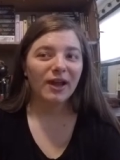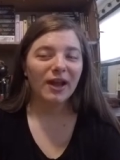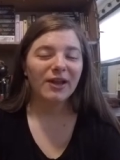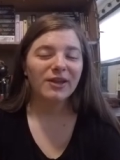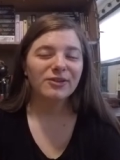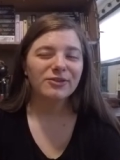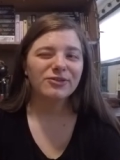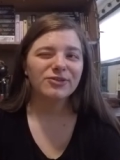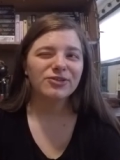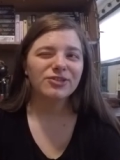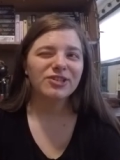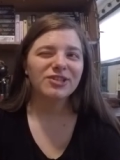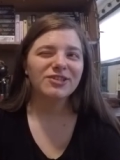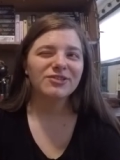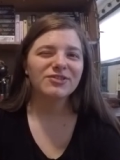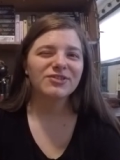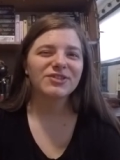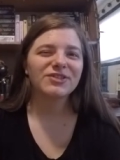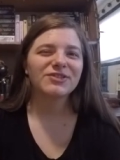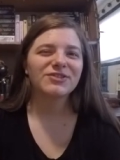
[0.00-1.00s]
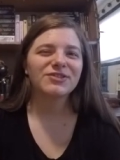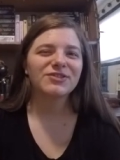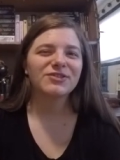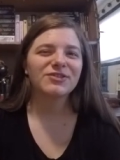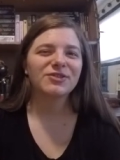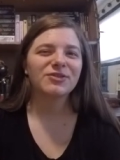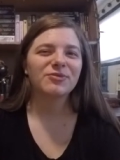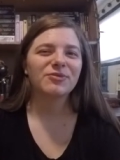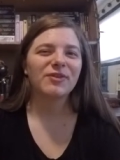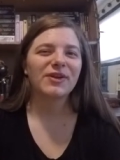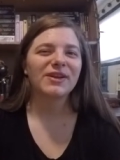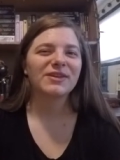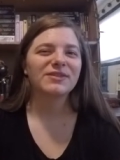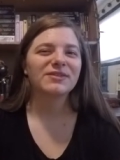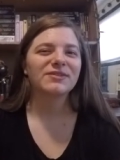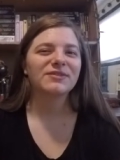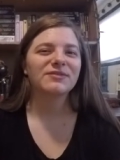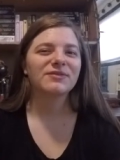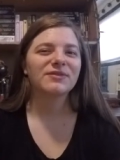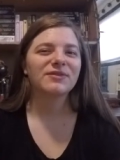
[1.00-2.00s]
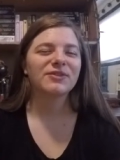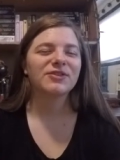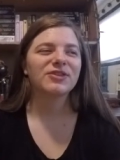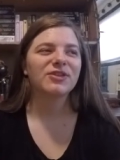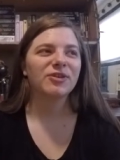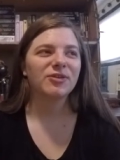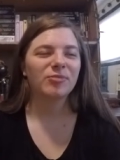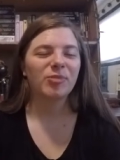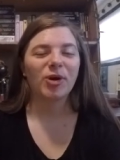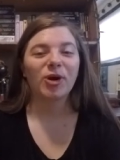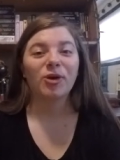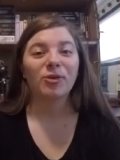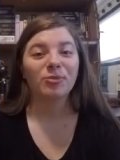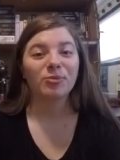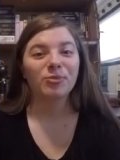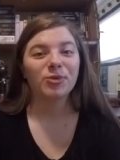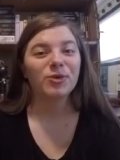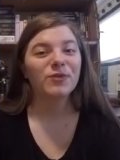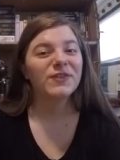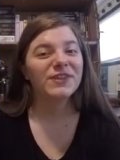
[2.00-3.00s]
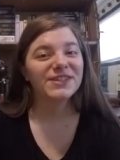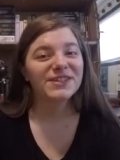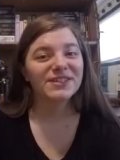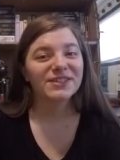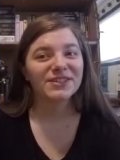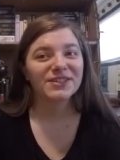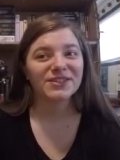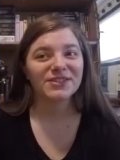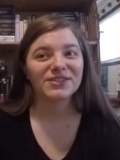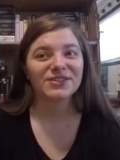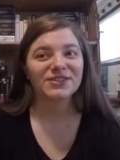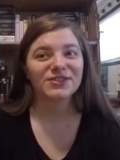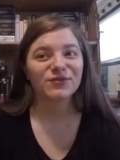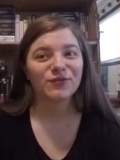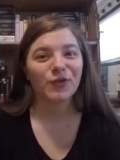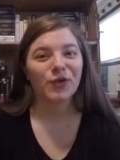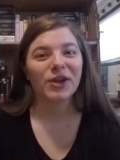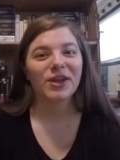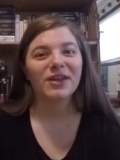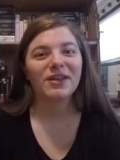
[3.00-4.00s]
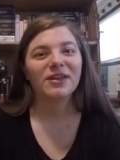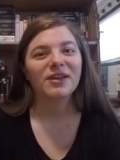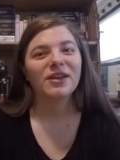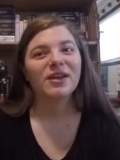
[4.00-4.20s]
I usually use it to rent, to borrow movies because it's free.